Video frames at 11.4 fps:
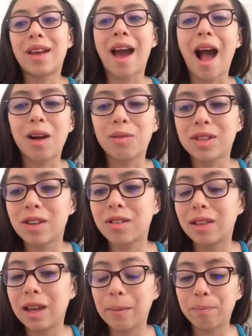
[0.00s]
yeah, I was
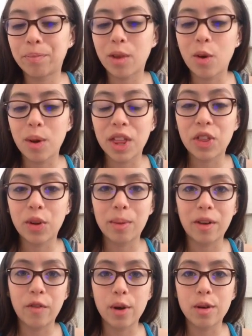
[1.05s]
literally going through
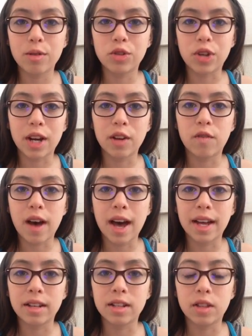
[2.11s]
my photos trying to
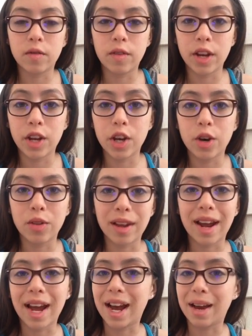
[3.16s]
find the video that
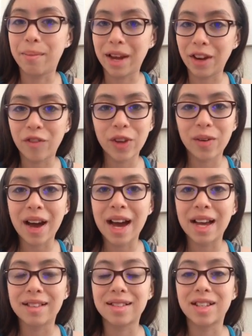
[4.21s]
I had made for you
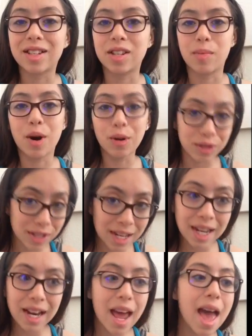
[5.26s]
guys to post
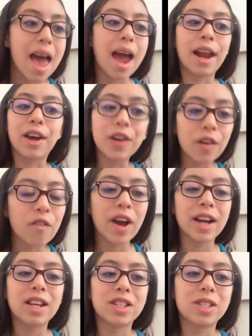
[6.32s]
it, and I couldn't
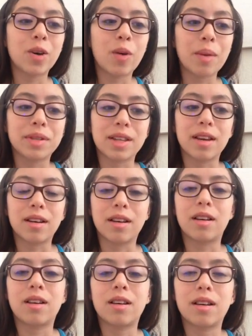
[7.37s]
find it, so I was like,
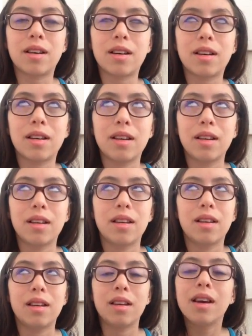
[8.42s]

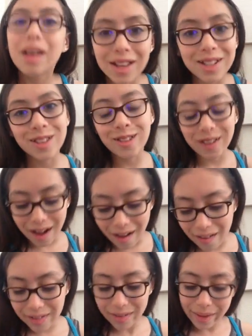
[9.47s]
ugh. So now I
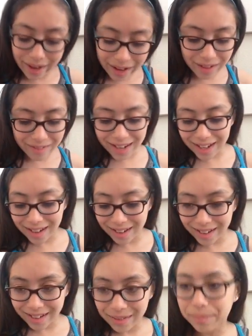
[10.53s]
have to make another
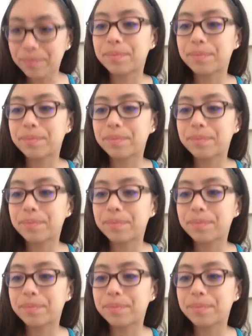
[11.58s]
video.